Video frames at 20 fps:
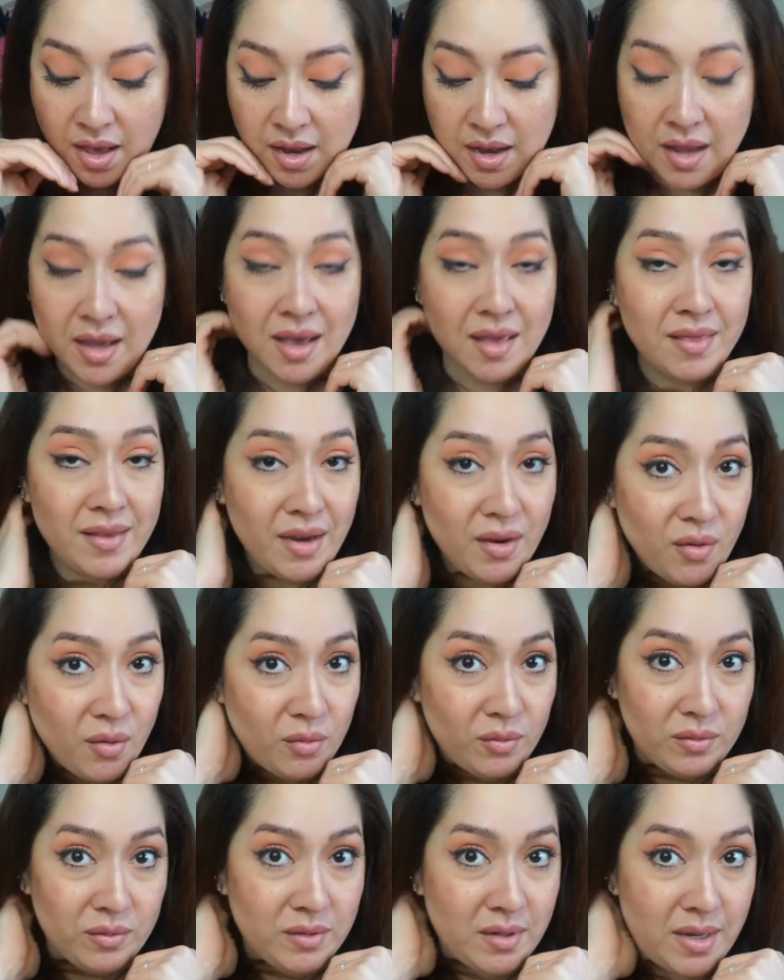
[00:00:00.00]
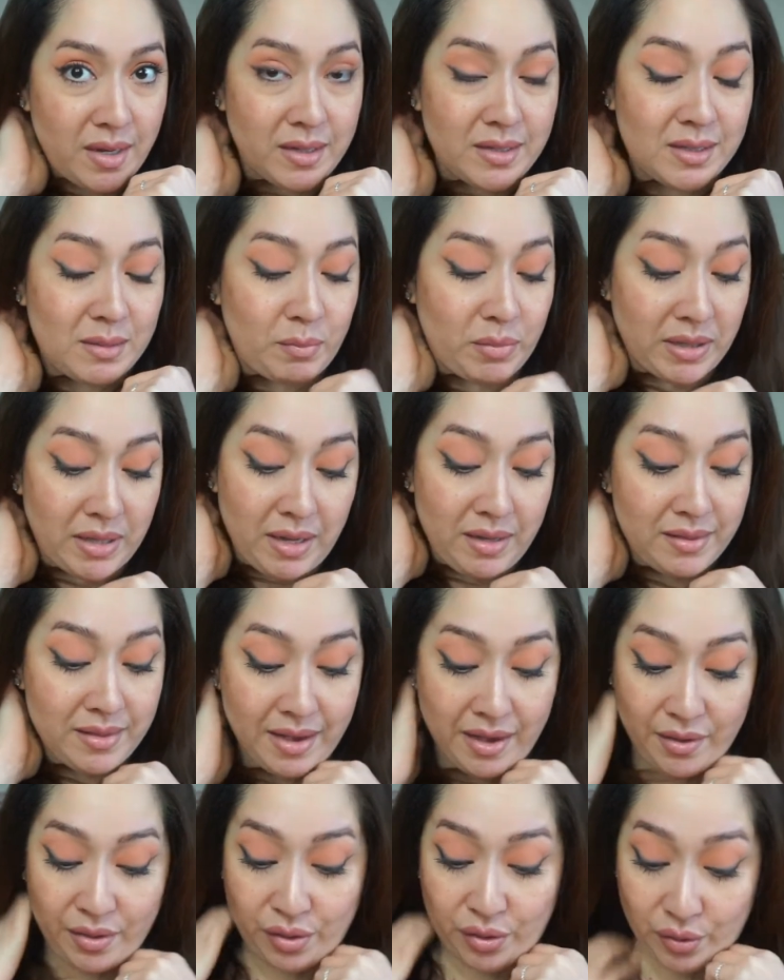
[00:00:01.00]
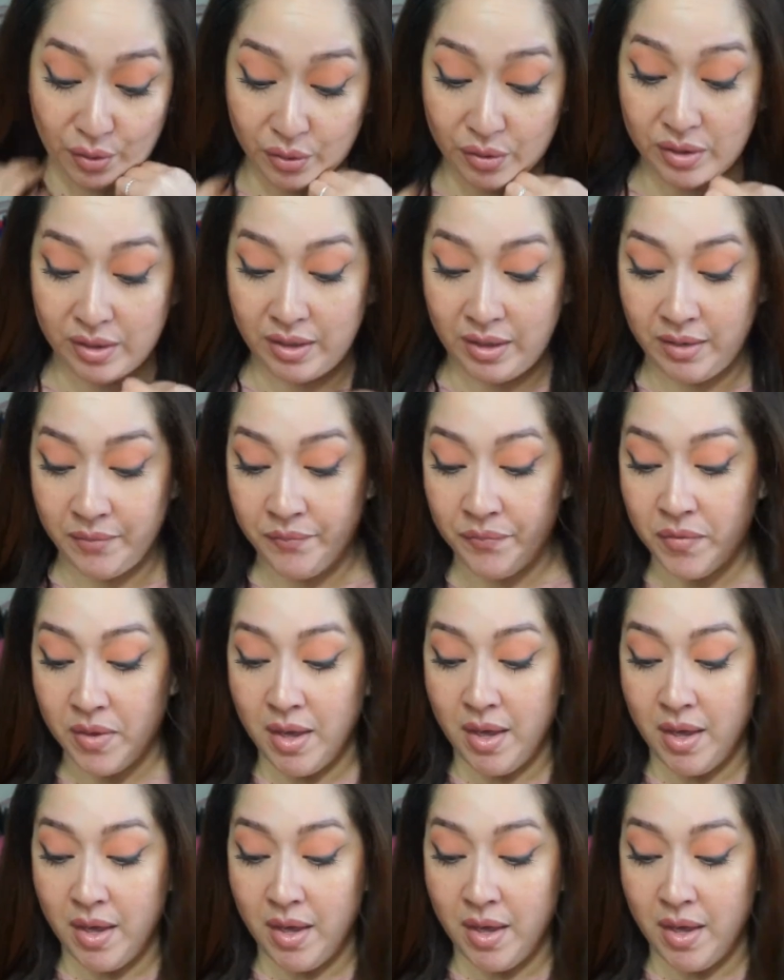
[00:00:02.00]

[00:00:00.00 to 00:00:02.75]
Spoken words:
And again, they don't explain that thoroughly.